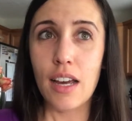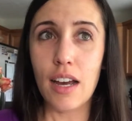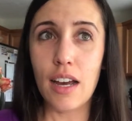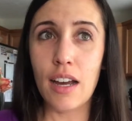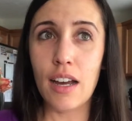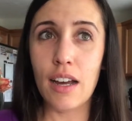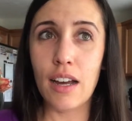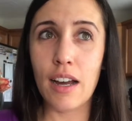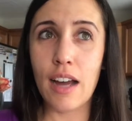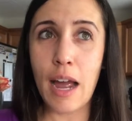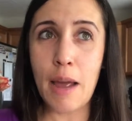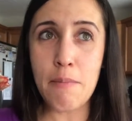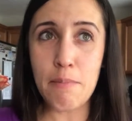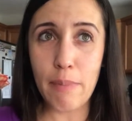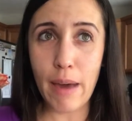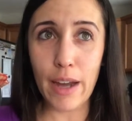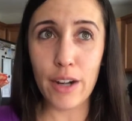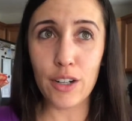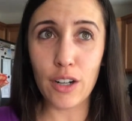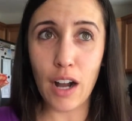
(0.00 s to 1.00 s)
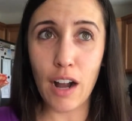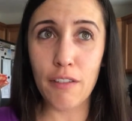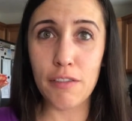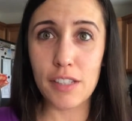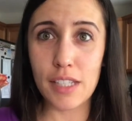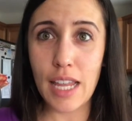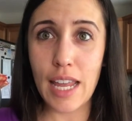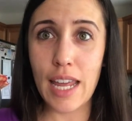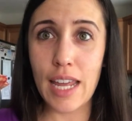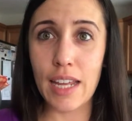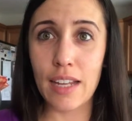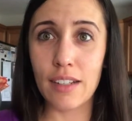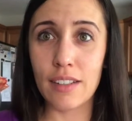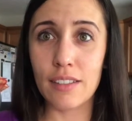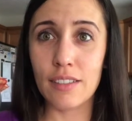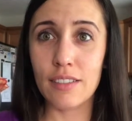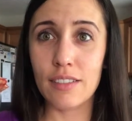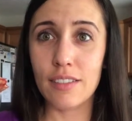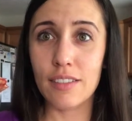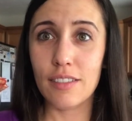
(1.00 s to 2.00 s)
I'm better off
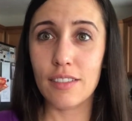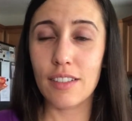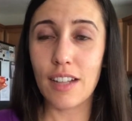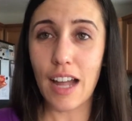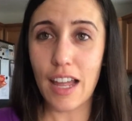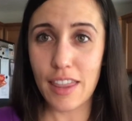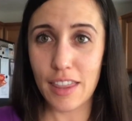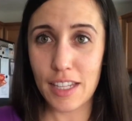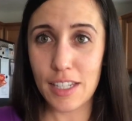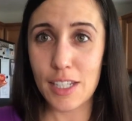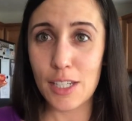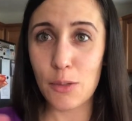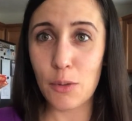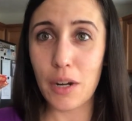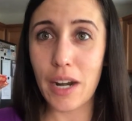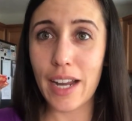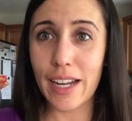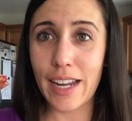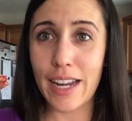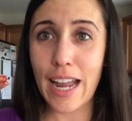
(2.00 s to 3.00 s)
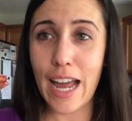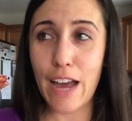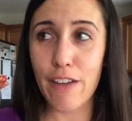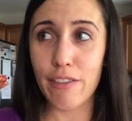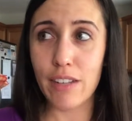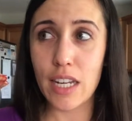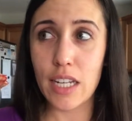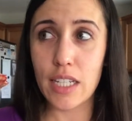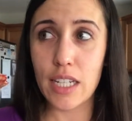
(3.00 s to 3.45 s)
saying, this is what I can have in a